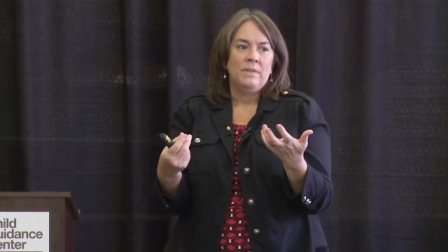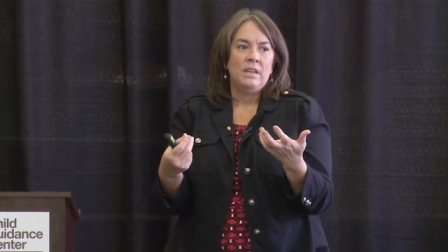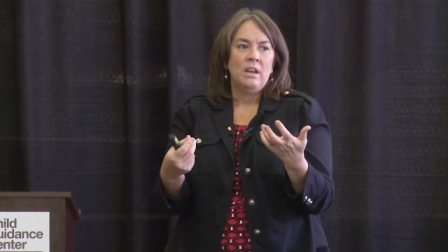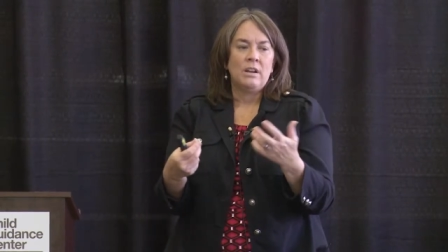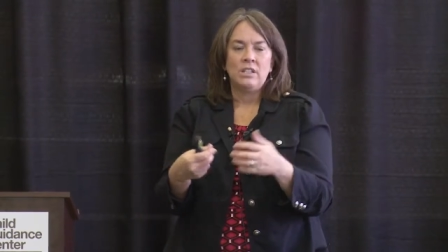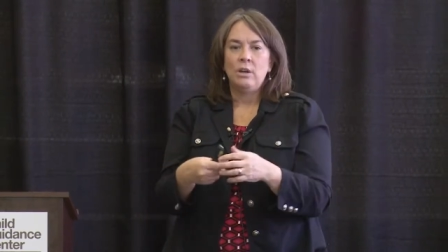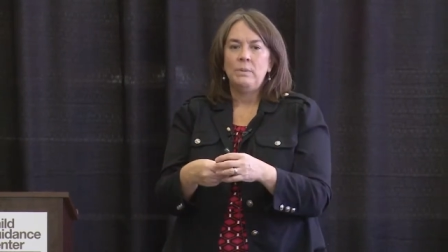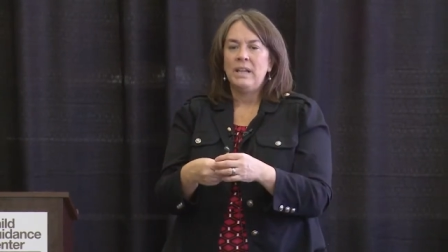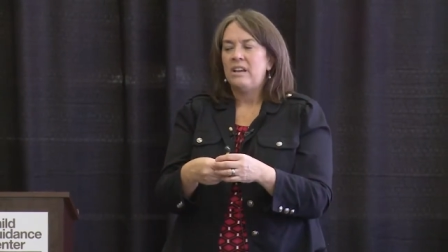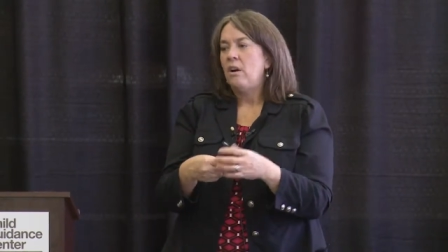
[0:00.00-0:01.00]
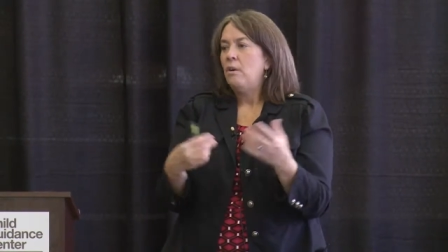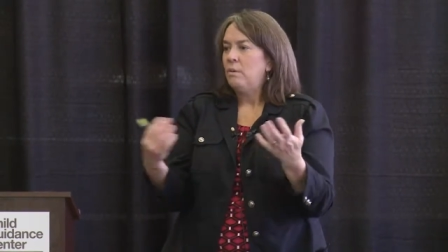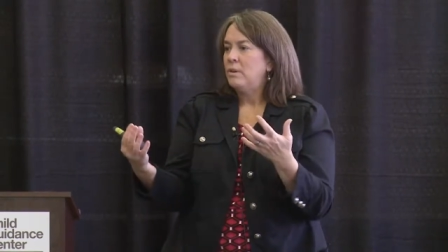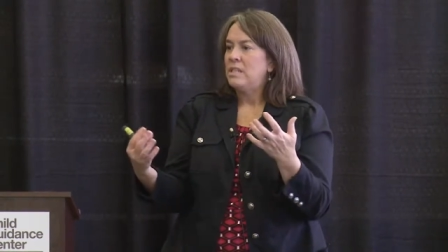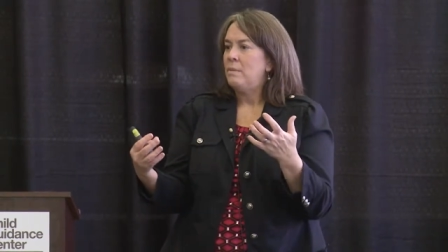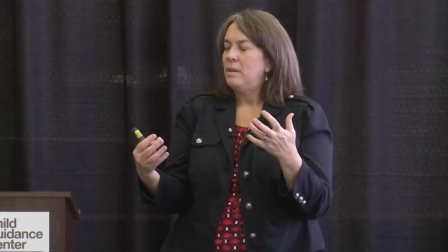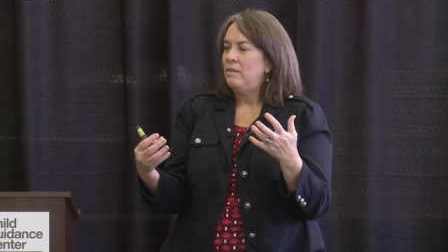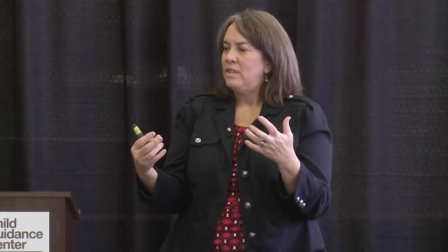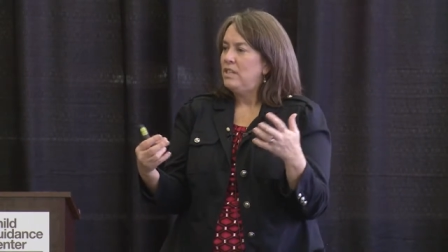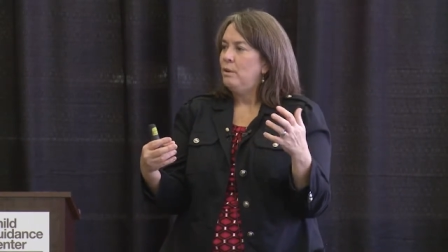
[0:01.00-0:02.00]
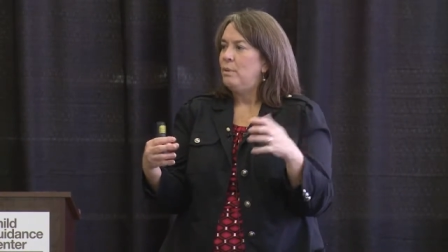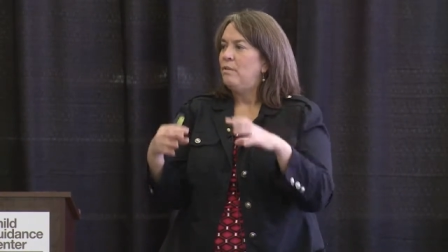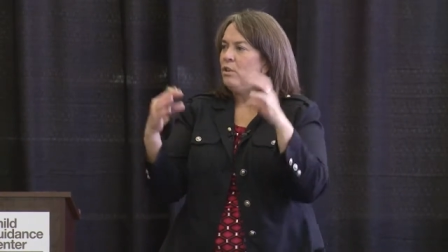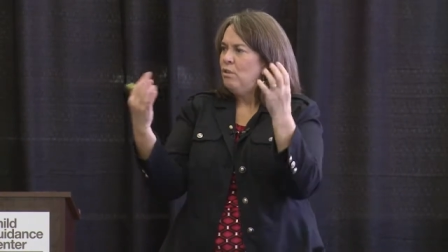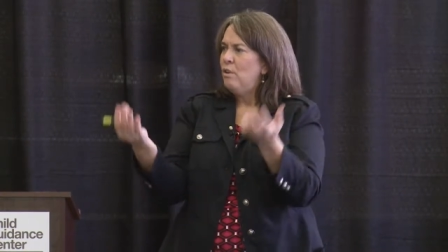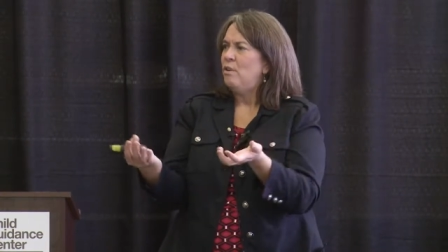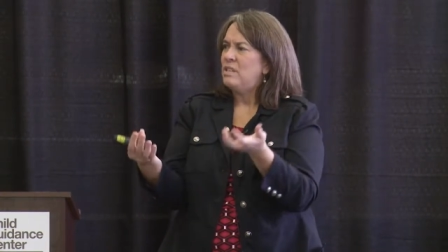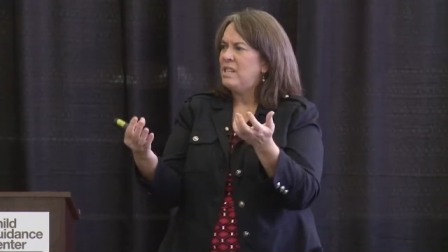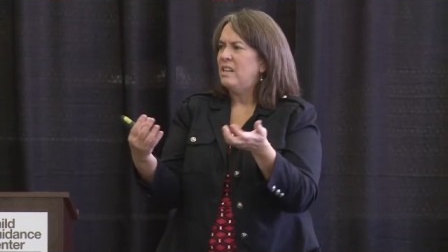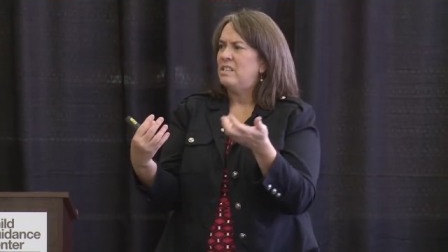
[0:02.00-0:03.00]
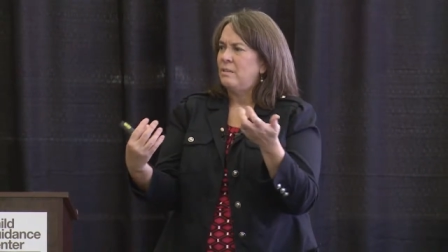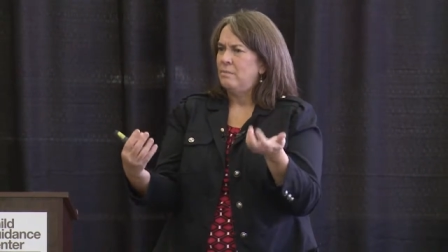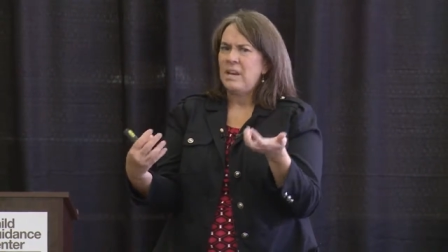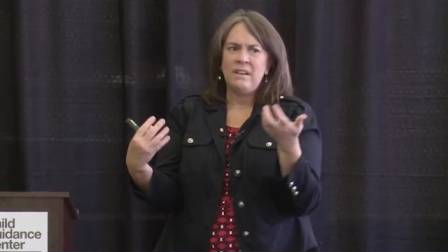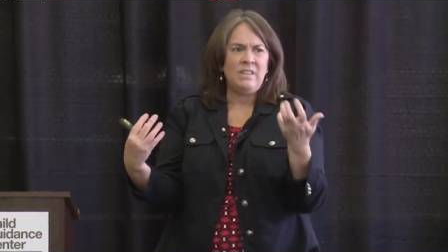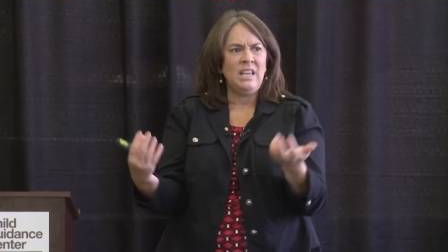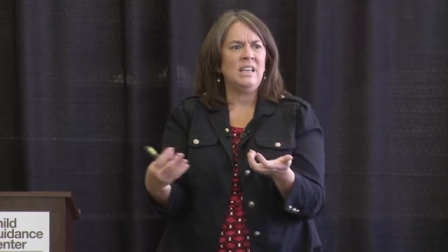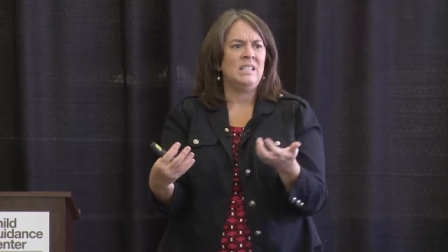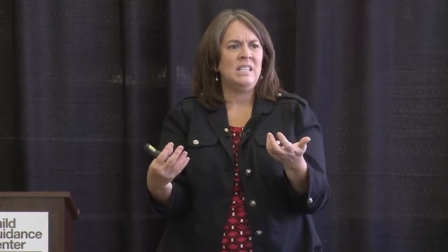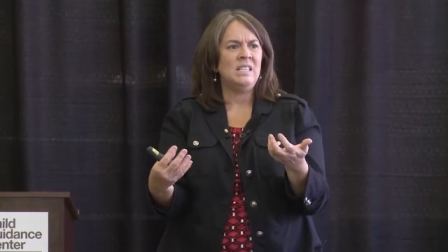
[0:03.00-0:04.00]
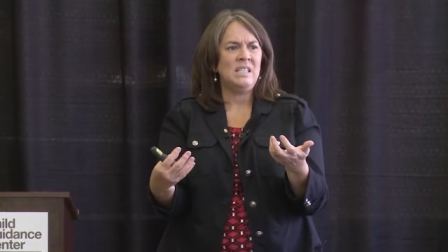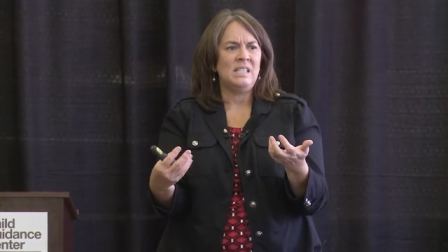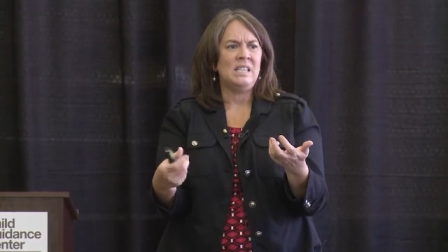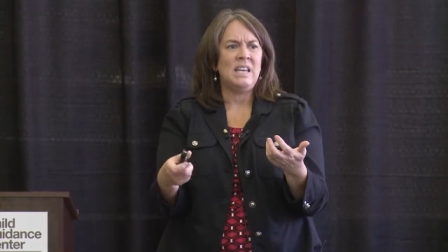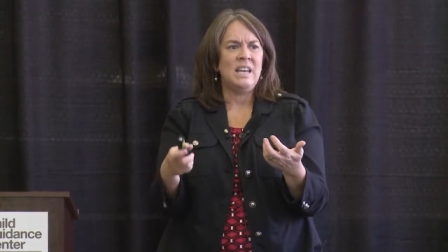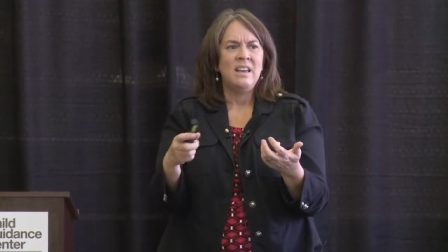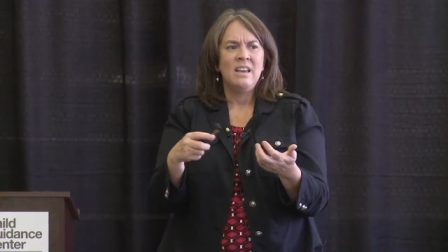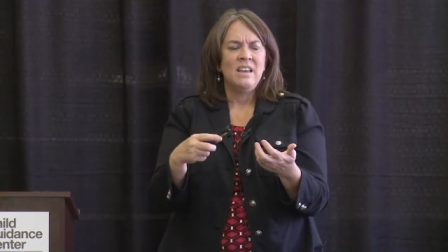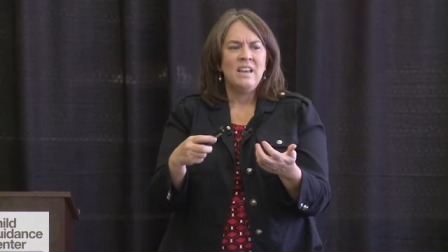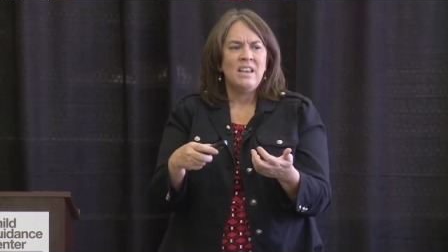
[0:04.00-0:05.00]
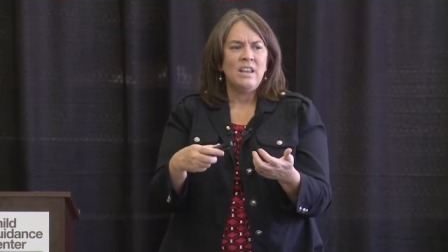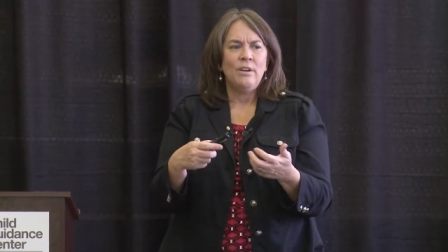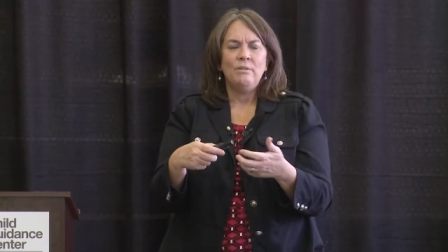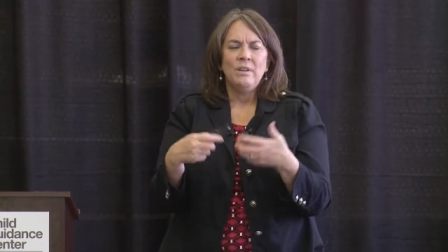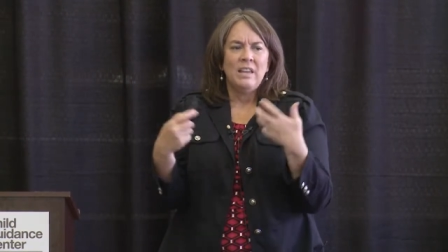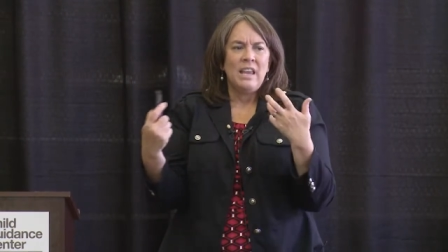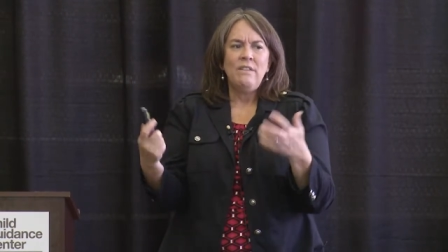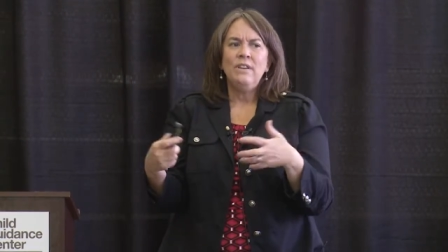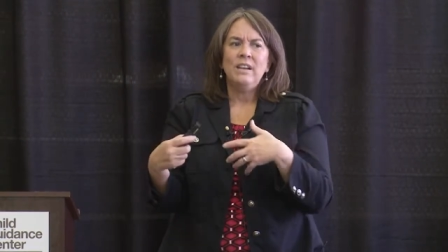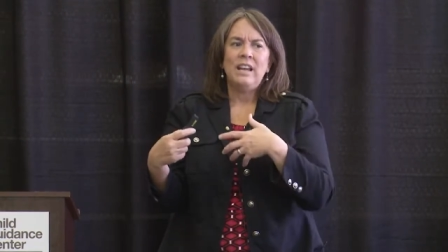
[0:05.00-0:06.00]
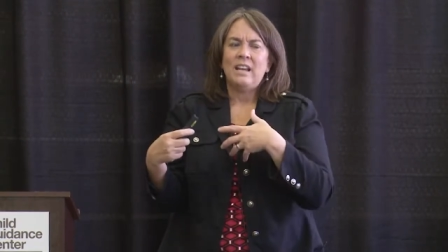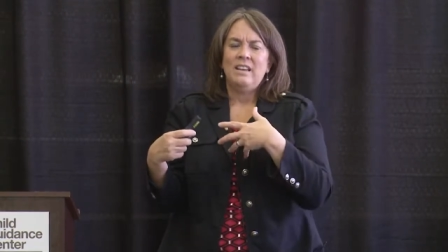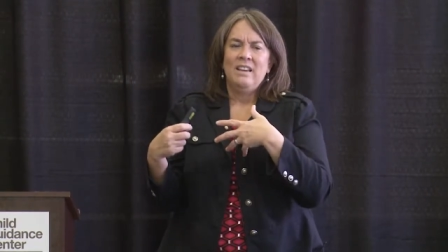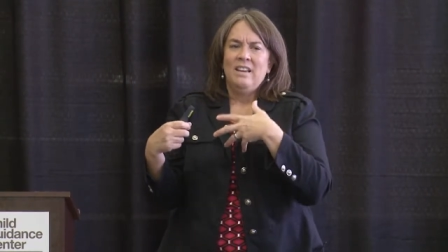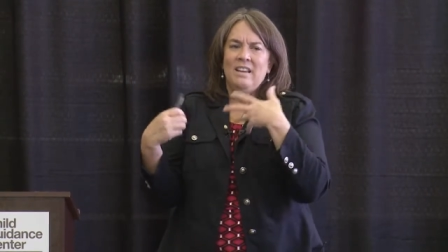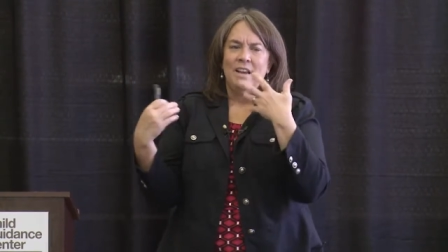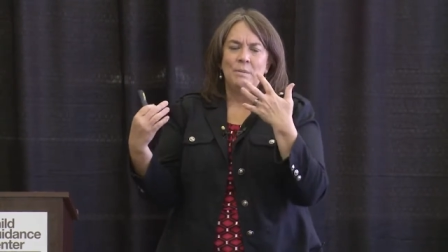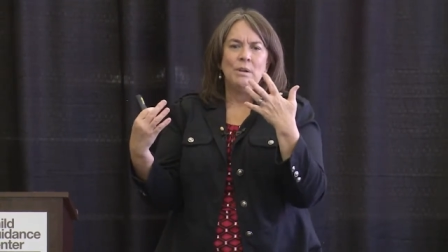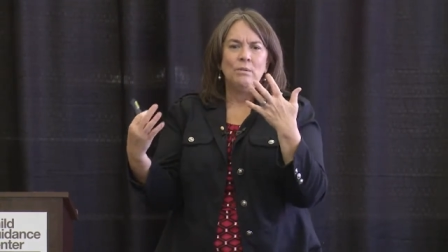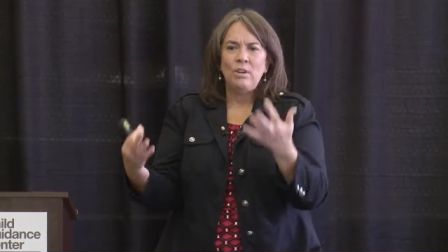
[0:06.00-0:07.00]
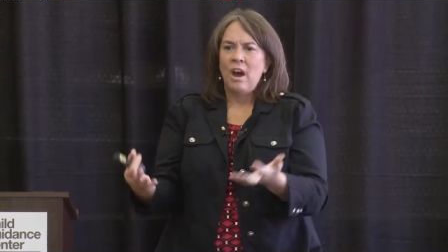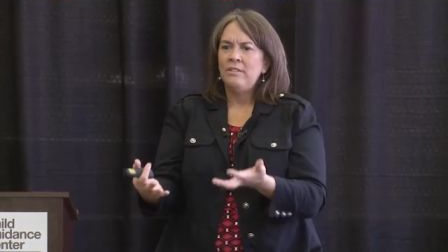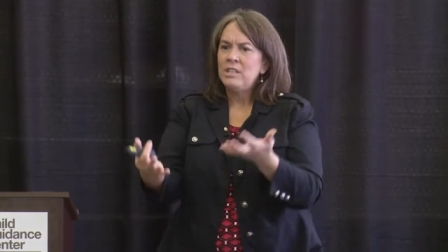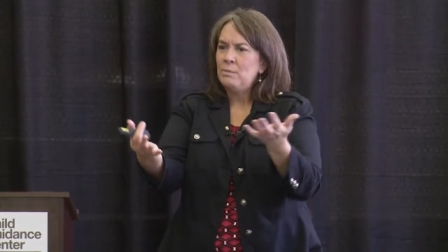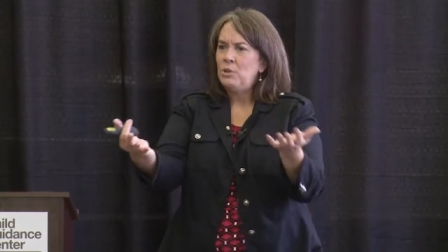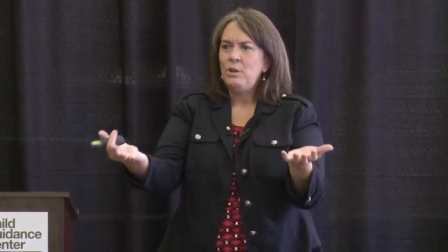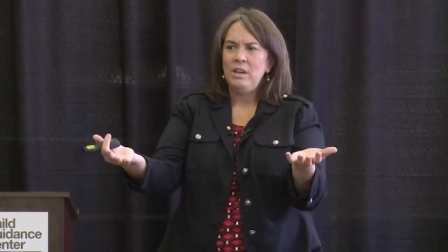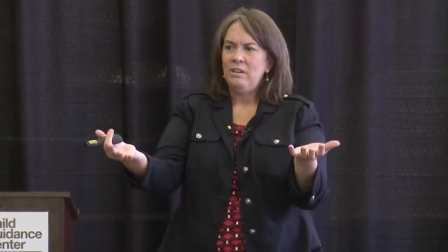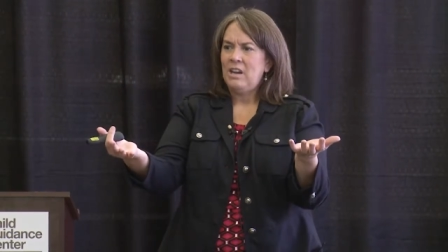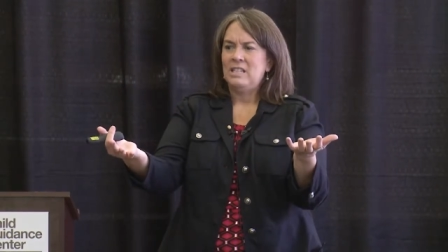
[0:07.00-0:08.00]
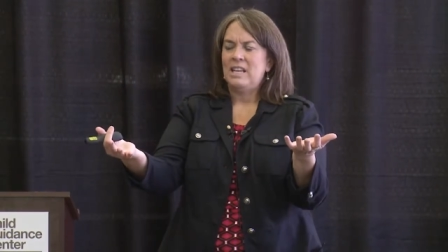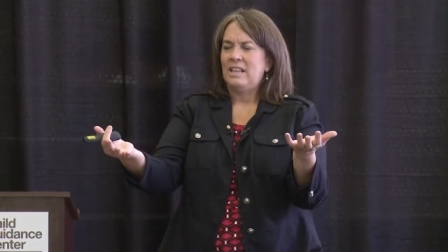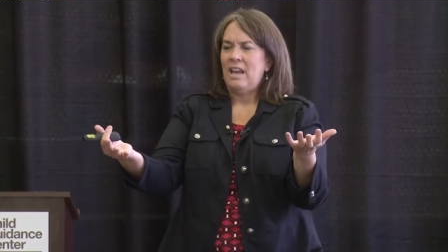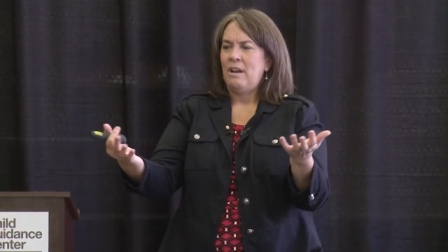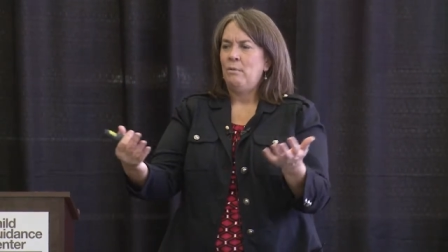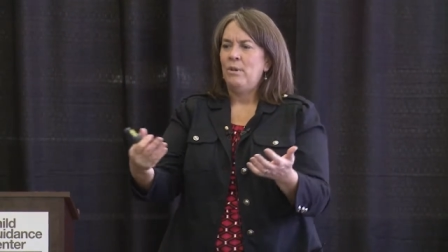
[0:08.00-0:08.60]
you know, because they'll be like, oh, it wasn't that big of a deal. But if you're noticing some kind of inconsistency, you know, even like, I mean, oftentimes you hear kids like that.